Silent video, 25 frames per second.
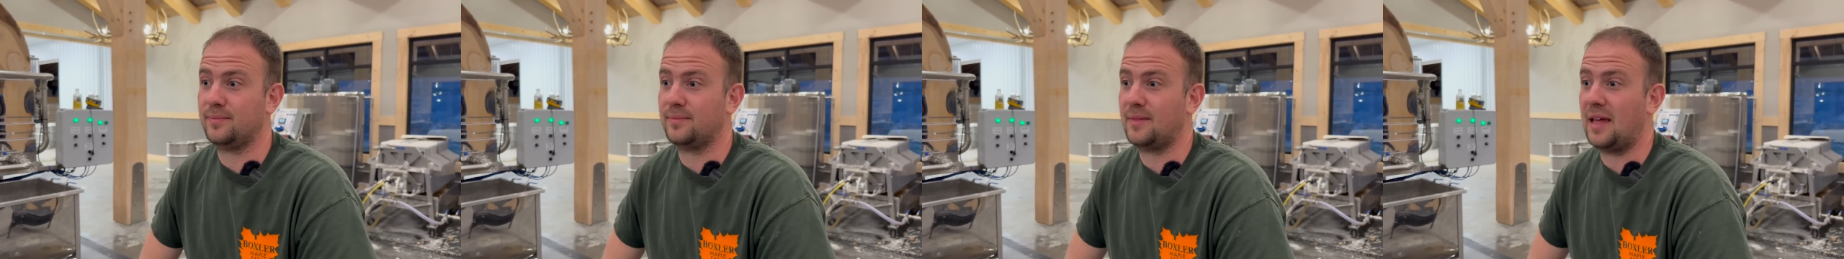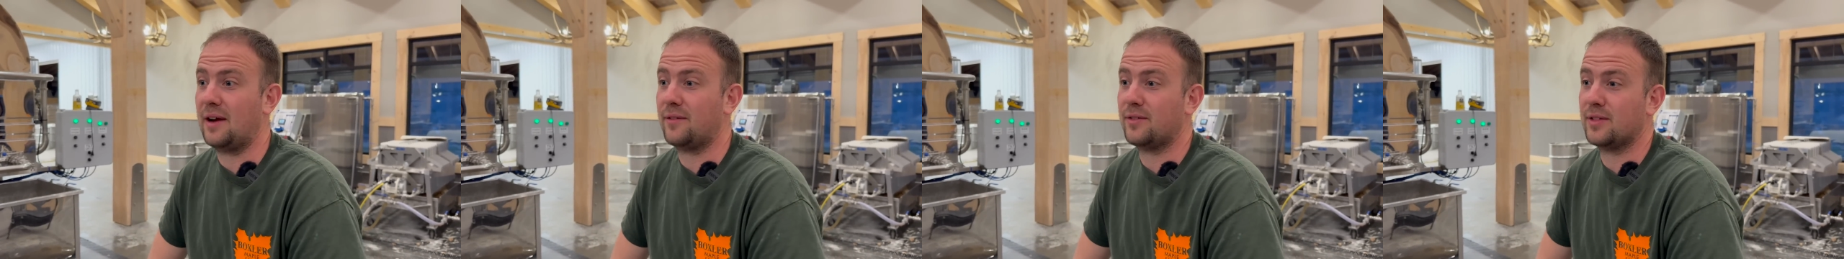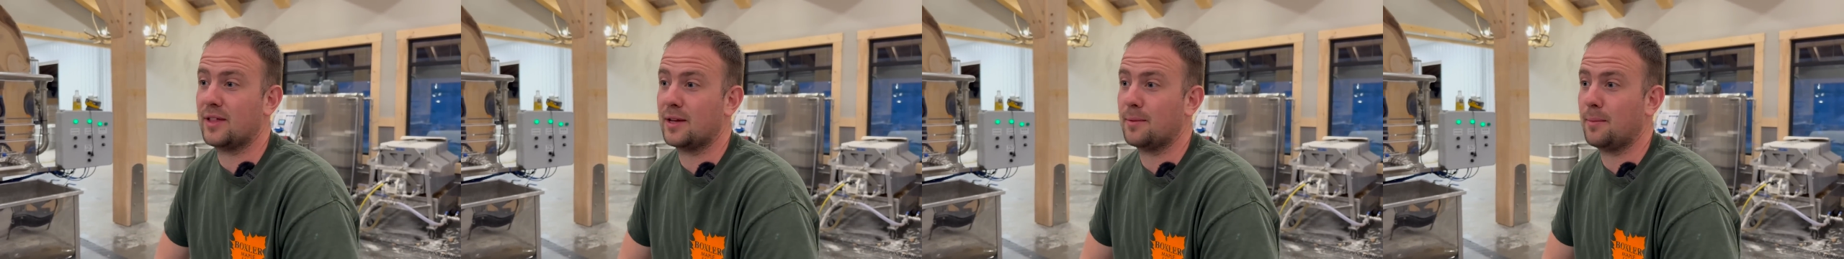
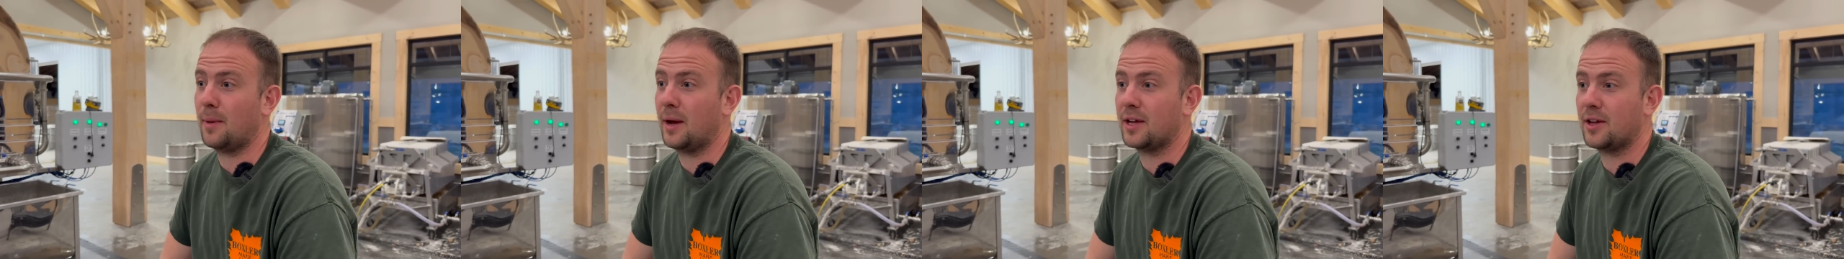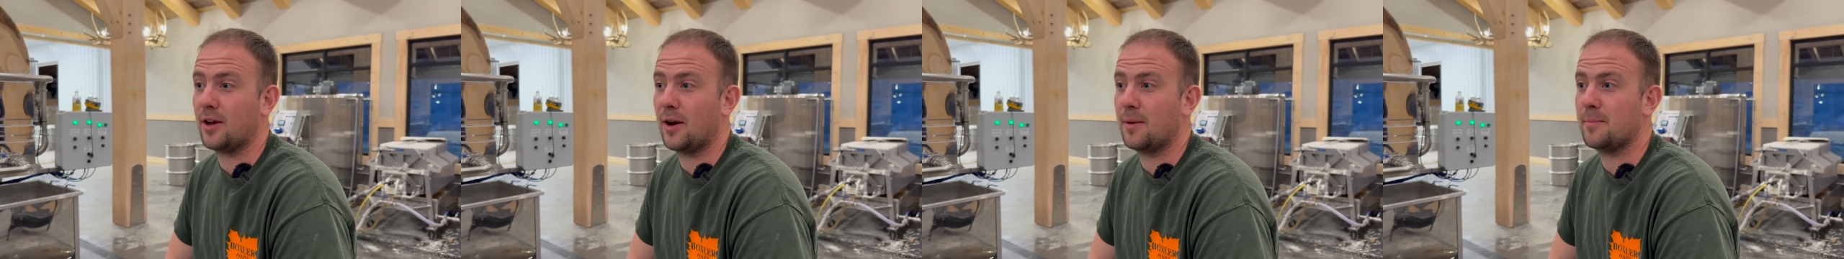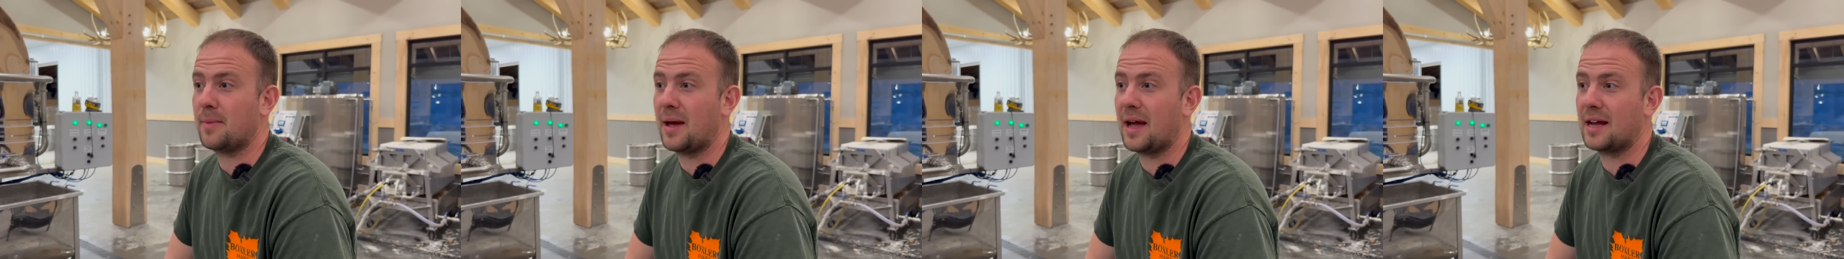everything might
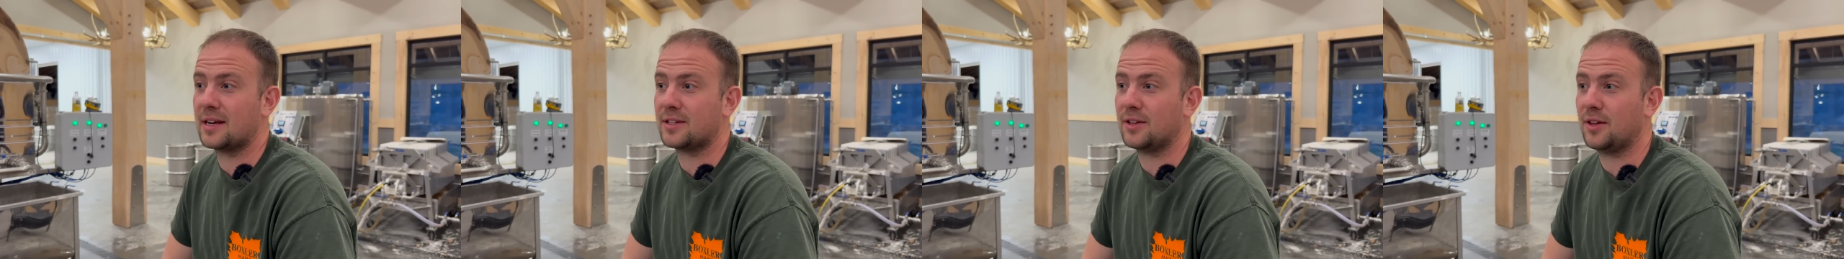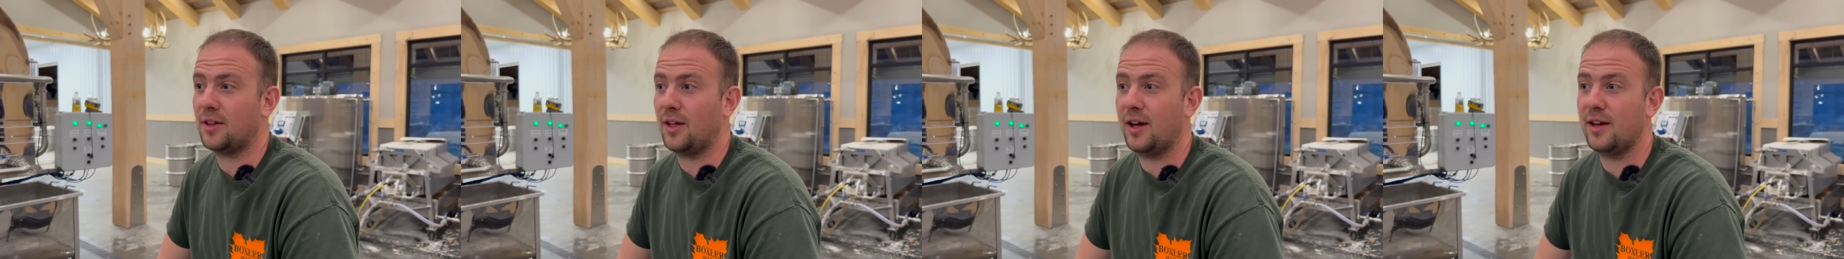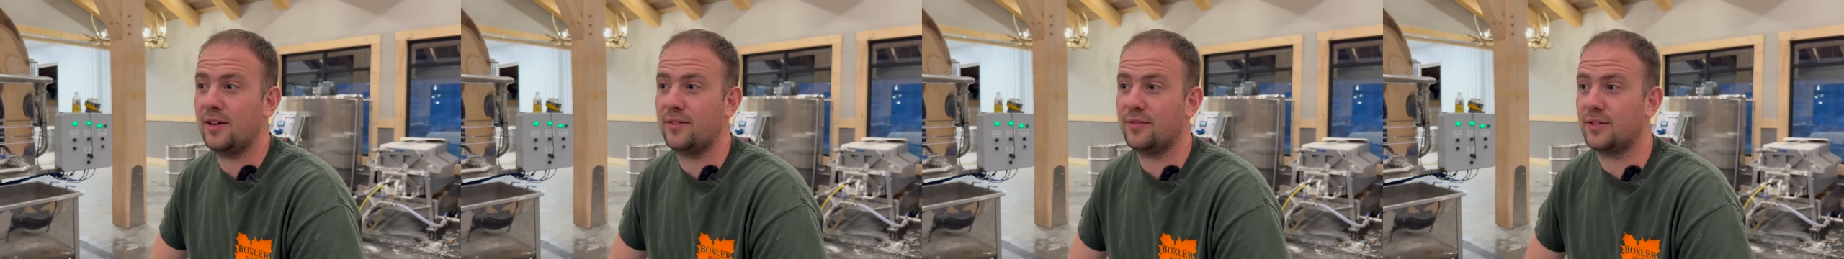come back to
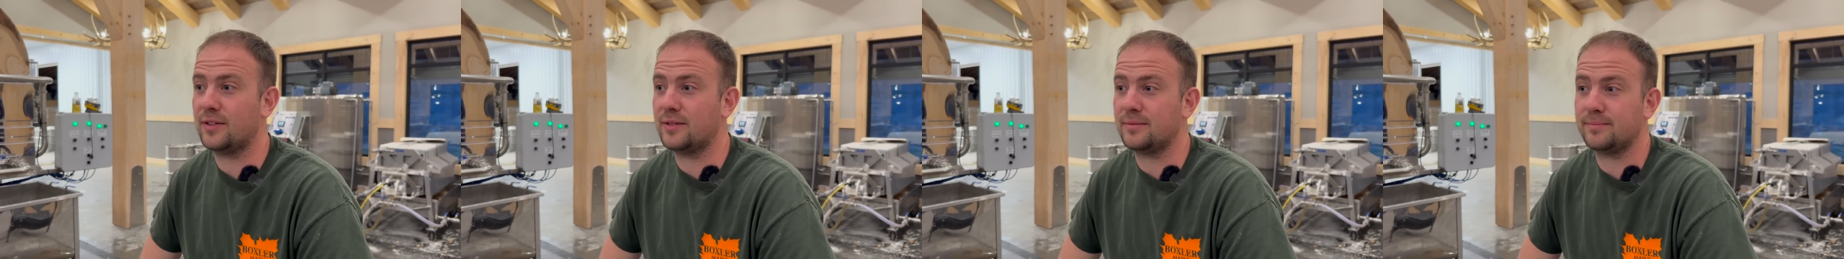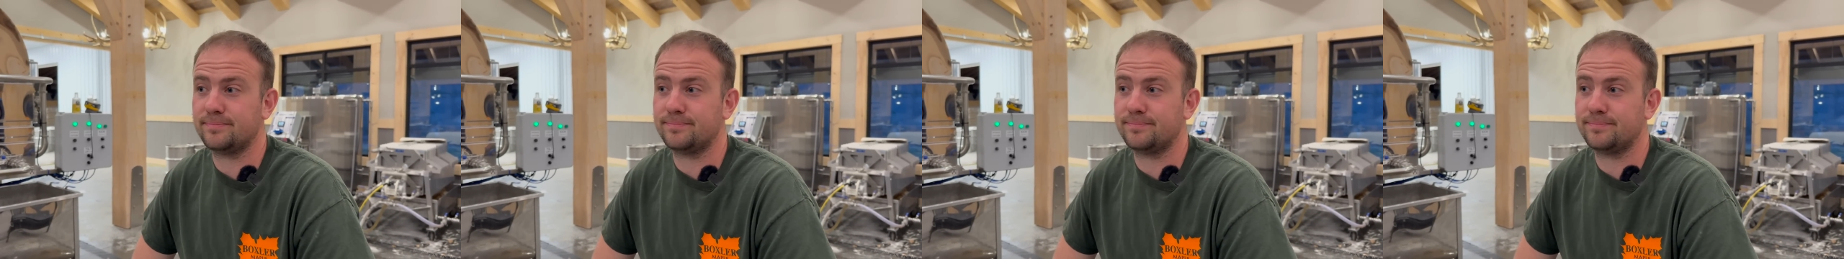life and